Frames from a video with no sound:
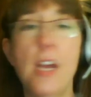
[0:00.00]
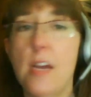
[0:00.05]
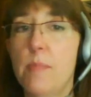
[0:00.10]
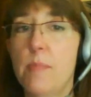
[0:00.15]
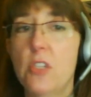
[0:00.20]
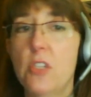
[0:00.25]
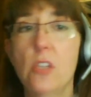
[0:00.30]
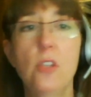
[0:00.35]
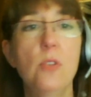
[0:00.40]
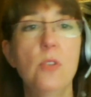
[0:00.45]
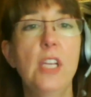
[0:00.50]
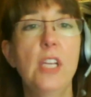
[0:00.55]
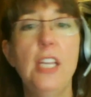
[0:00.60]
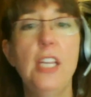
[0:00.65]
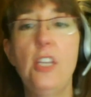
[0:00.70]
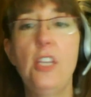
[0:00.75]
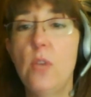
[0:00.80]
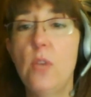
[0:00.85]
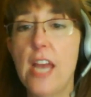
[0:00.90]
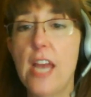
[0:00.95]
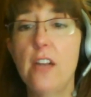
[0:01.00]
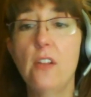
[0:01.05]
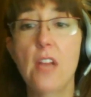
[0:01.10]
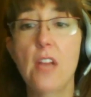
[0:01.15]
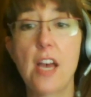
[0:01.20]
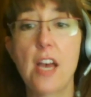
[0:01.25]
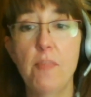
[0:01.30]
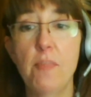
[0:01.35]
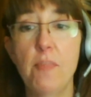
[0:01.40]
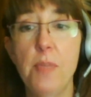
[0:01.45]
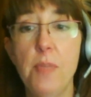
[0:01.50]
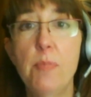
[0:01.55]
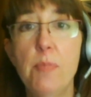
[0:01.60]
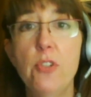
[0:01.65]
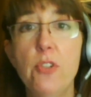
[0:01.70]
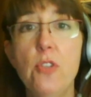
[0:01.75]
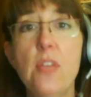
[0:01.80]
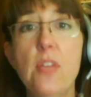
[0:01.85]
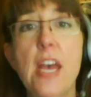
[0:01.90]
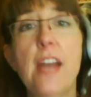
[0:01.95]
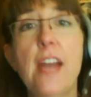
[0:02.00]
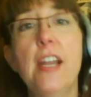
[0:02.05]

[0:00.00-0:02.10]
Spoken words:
Absolutely. You can. A lot of people do that.